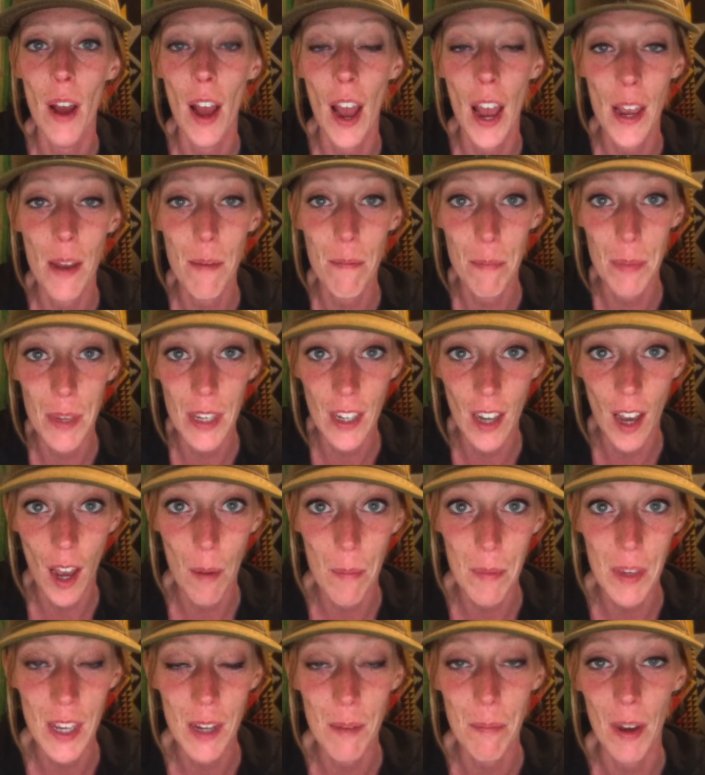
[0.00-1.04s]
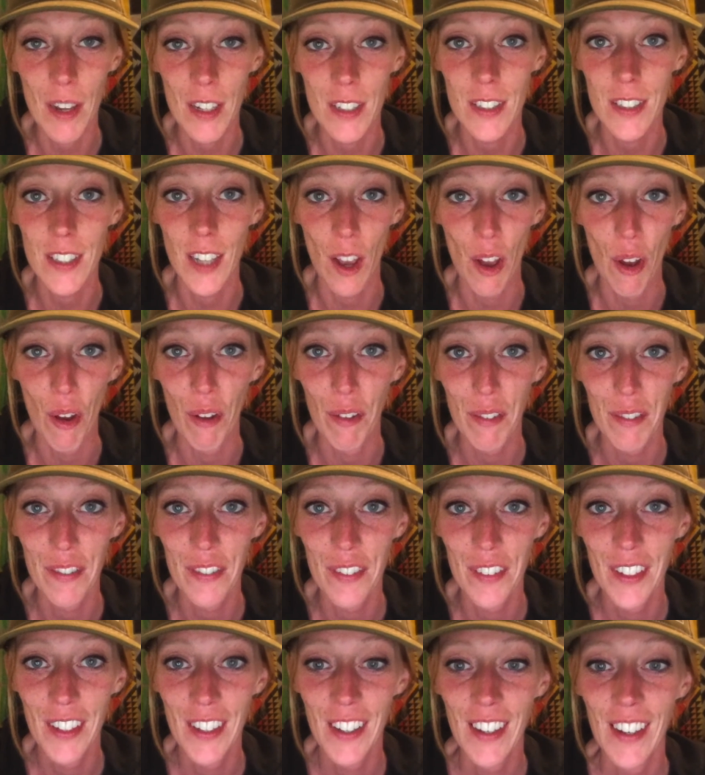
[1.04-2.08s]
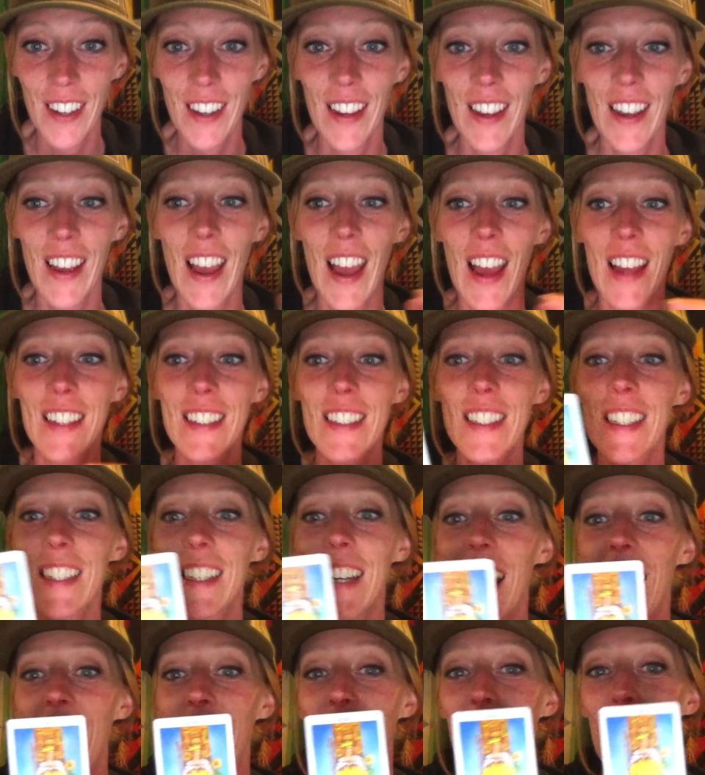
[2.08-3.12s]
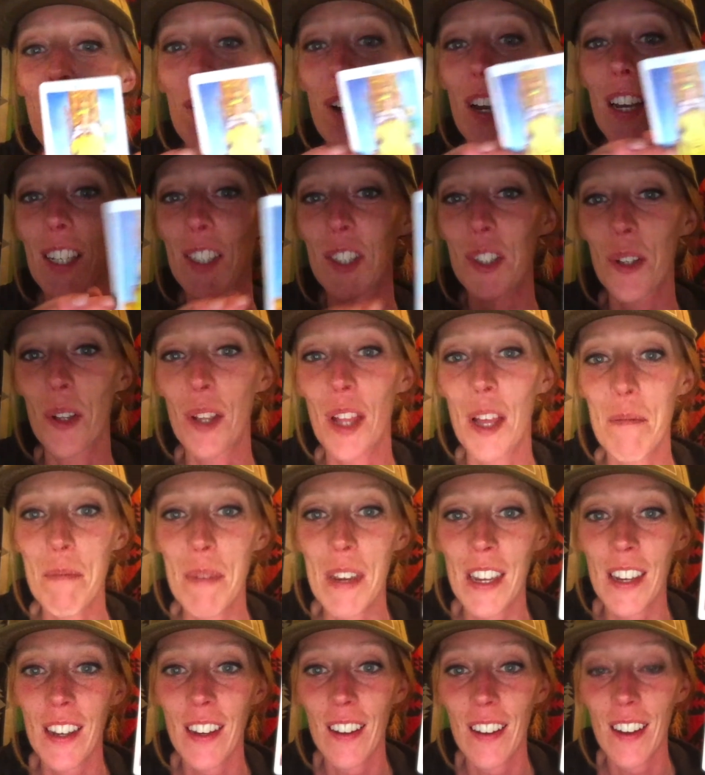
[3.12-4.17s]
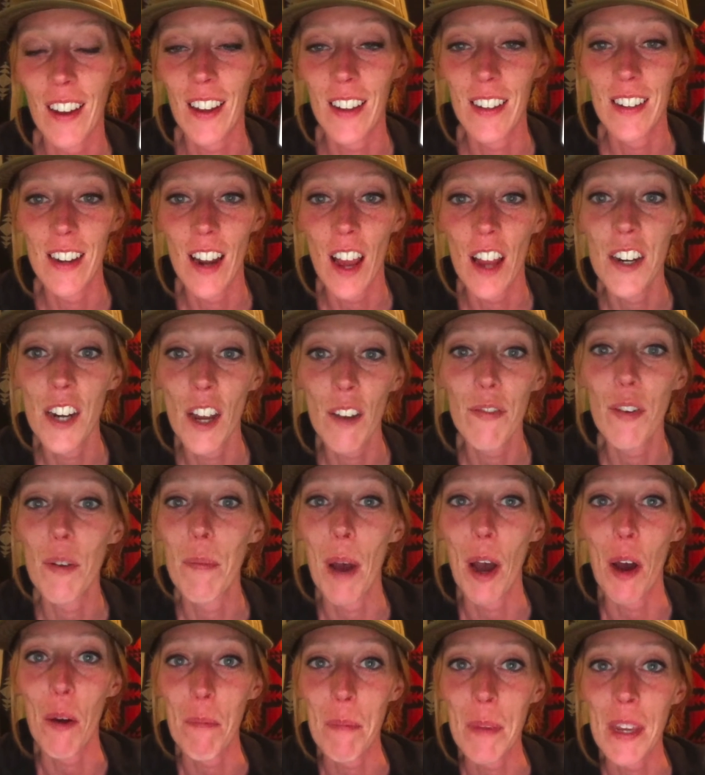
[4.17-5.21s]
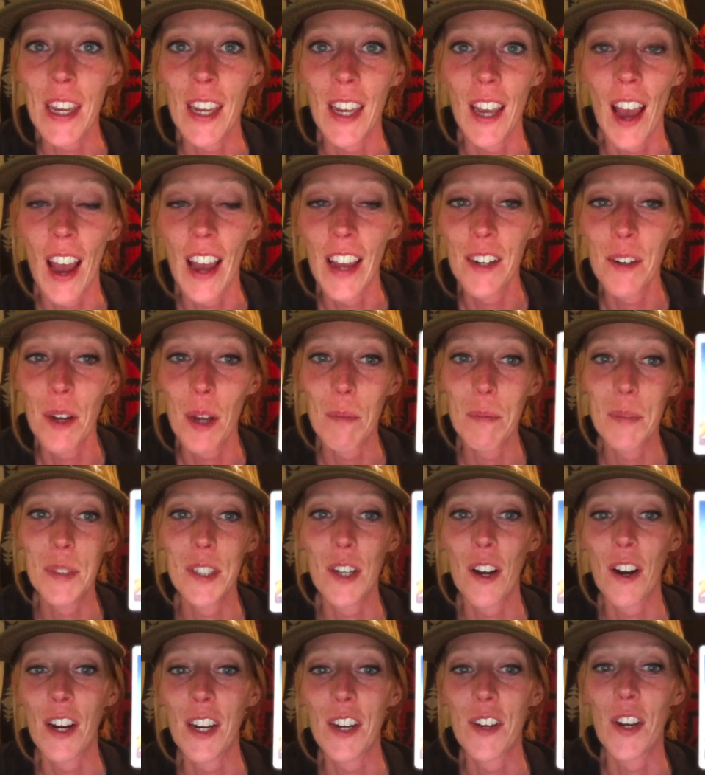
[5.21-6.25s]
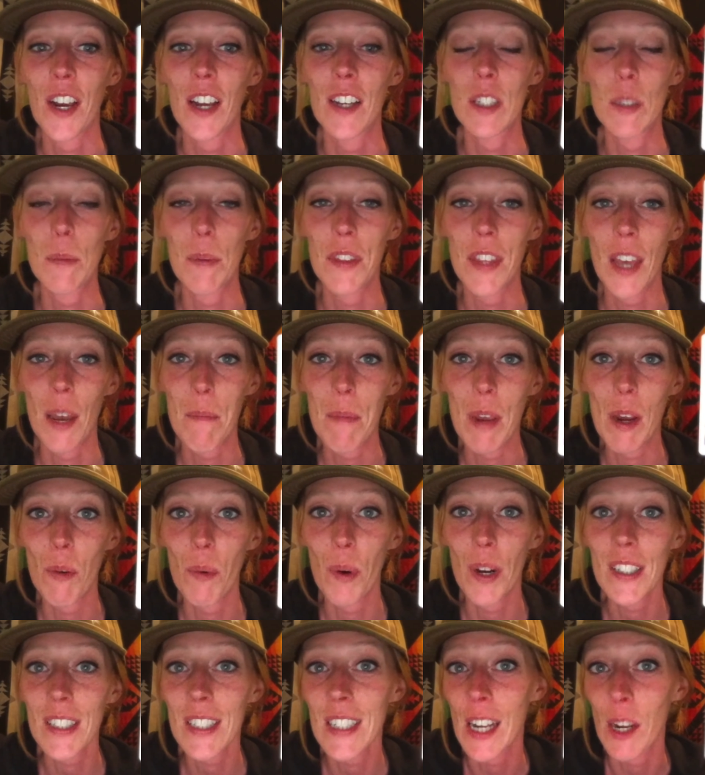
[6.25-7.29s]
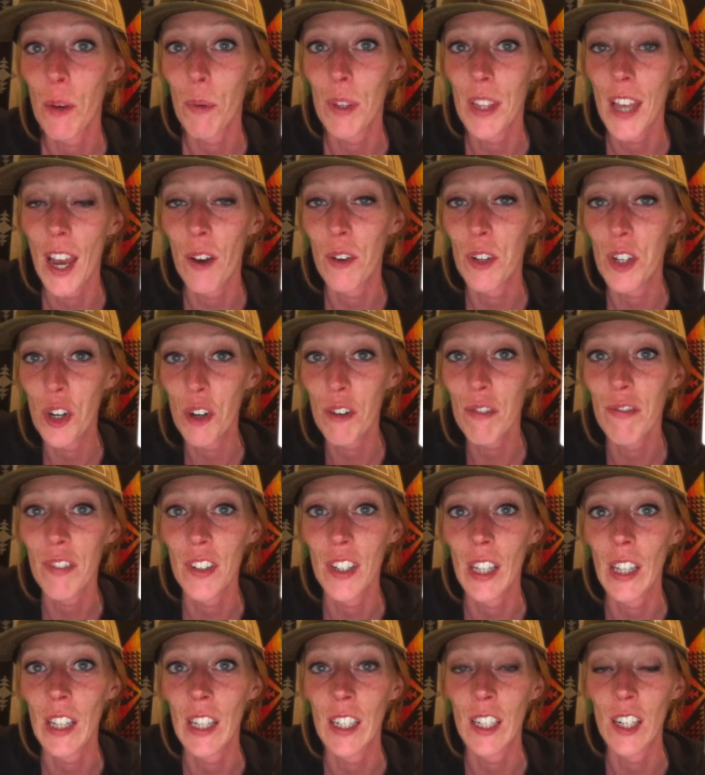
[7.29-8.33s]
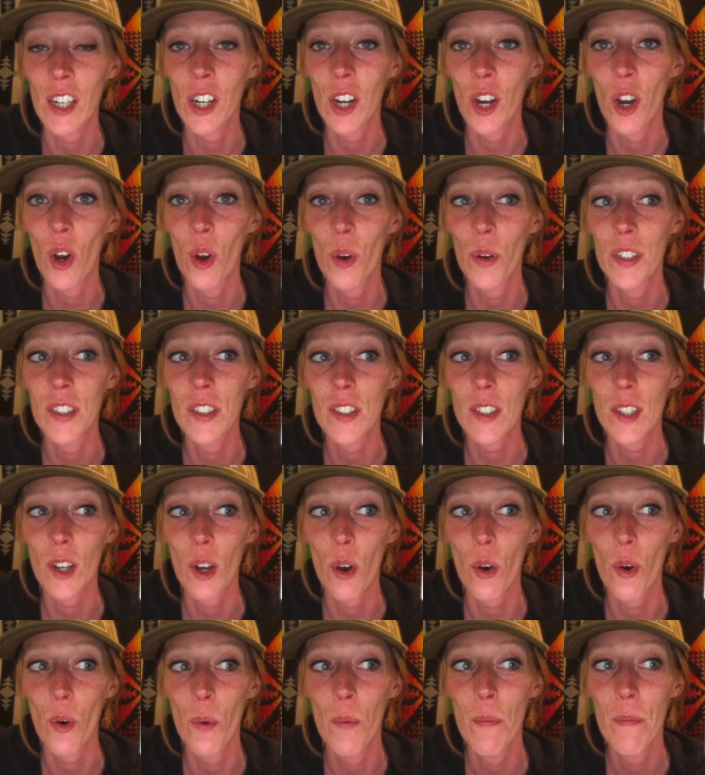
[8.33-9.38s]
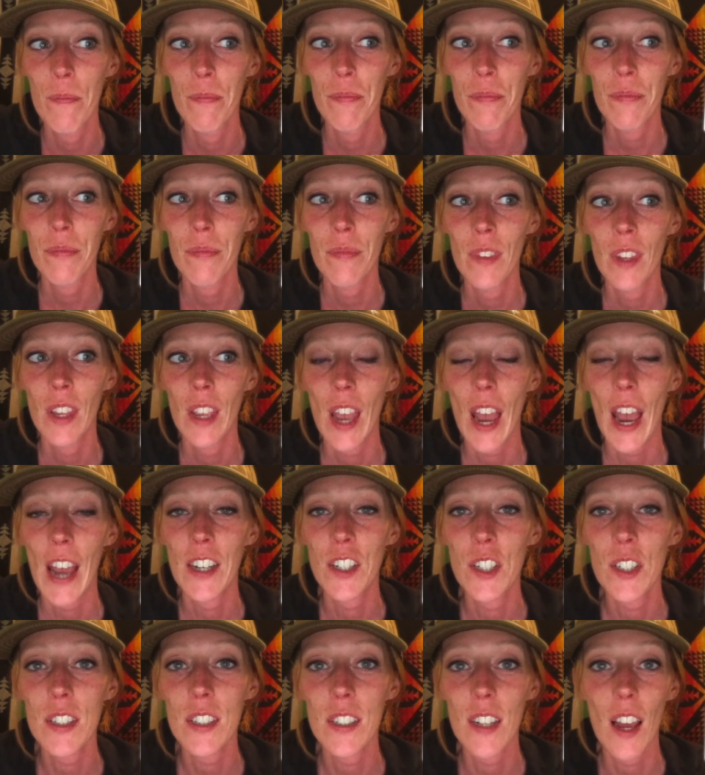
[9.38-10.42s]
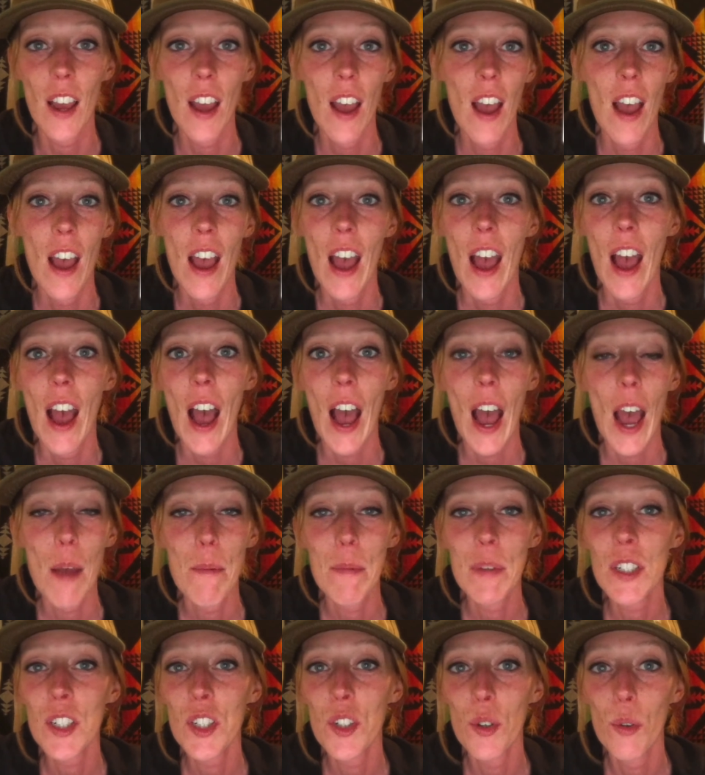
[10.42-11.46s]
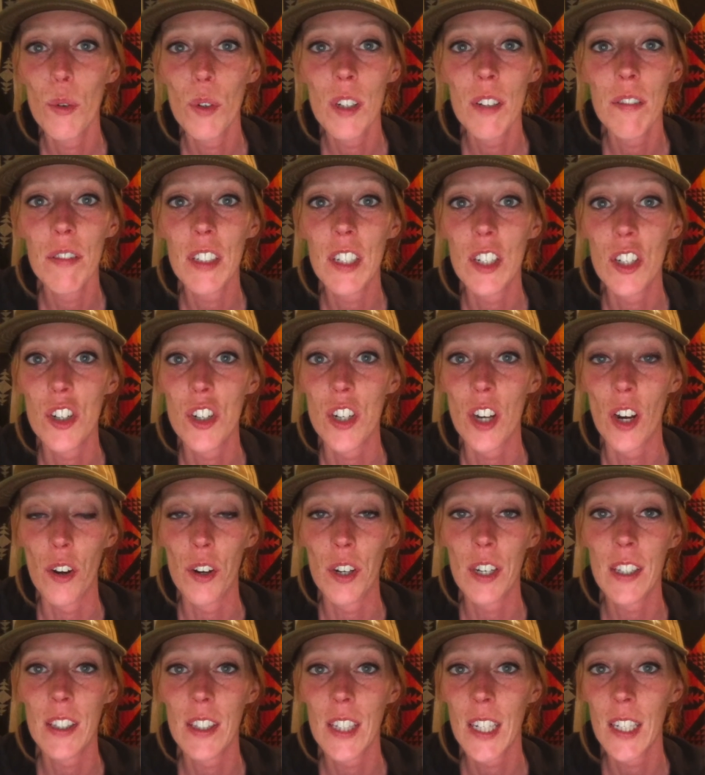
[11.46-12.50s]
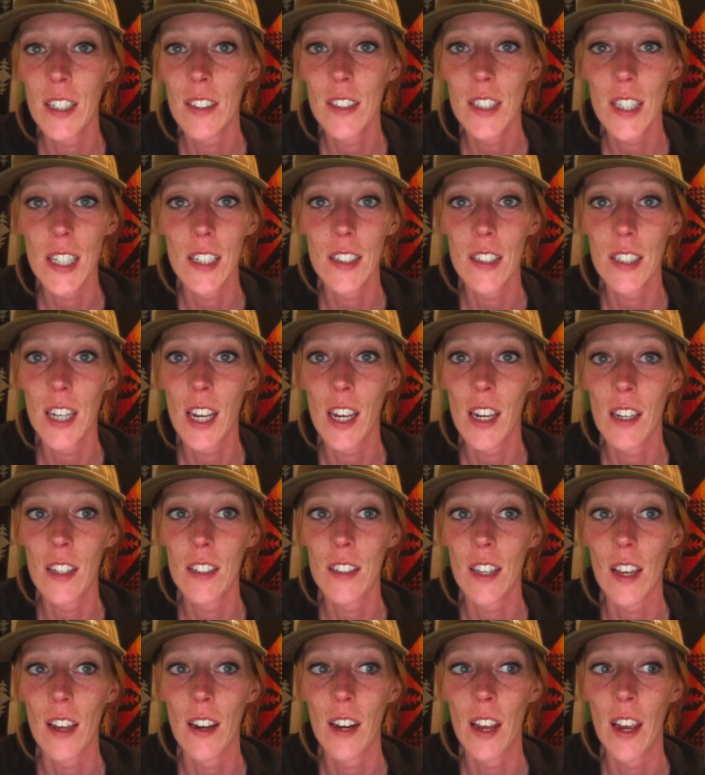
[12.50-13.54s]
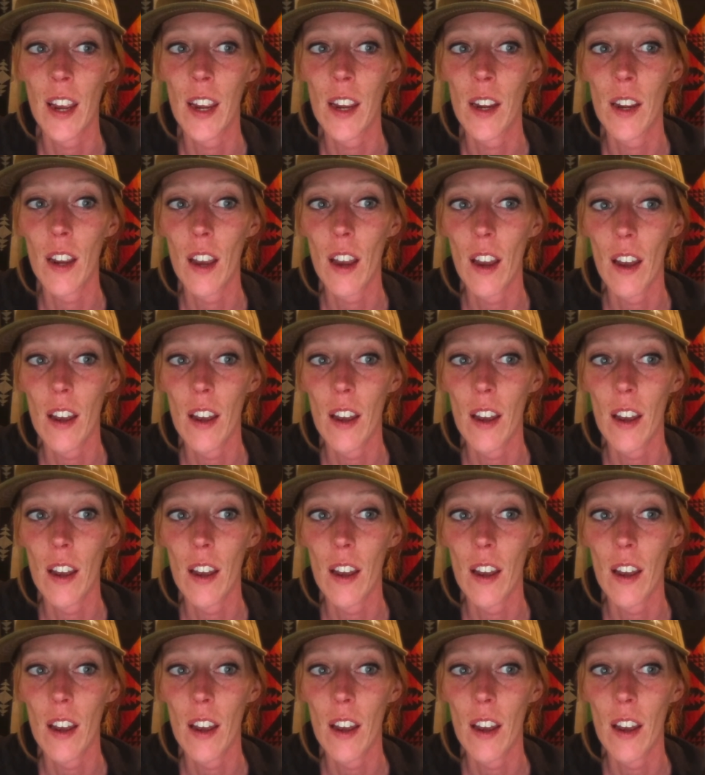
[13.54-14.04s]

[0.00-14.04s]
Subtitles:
am becoming myself. And today, okay, so let me, enough about me. I'm sorry, you guys, but that may resonate with how you're feeling, you know. And so I'm intuitively sharing things these days, and I,